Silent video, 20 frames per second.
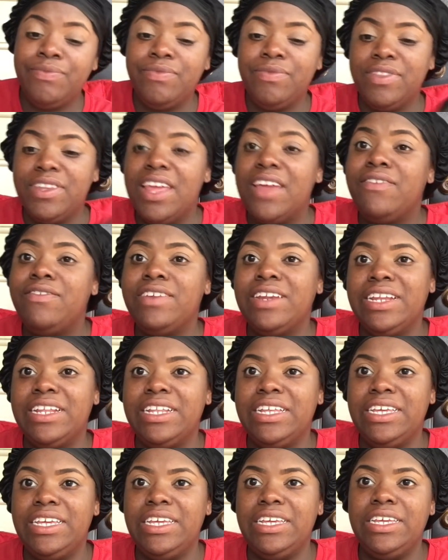
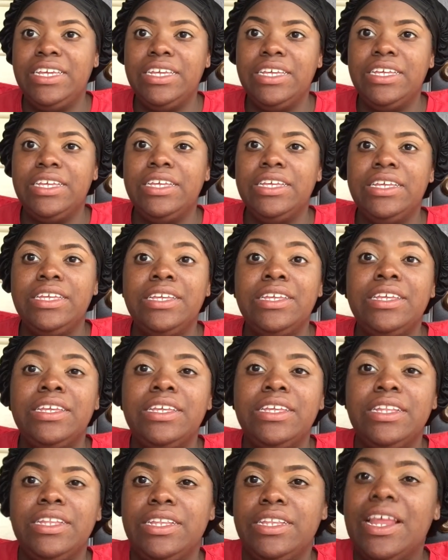definitely,
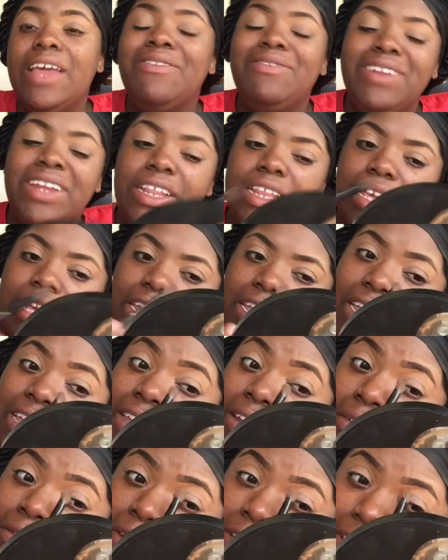definitely
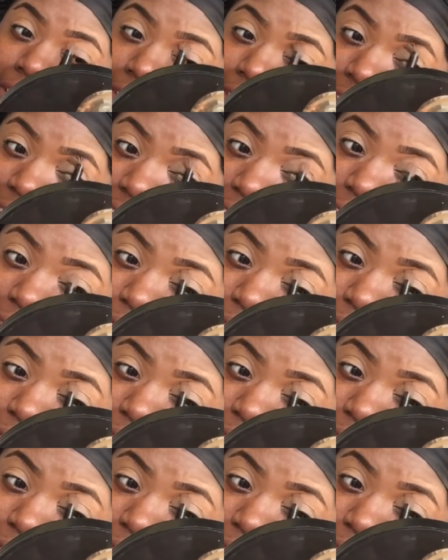gonna work on that.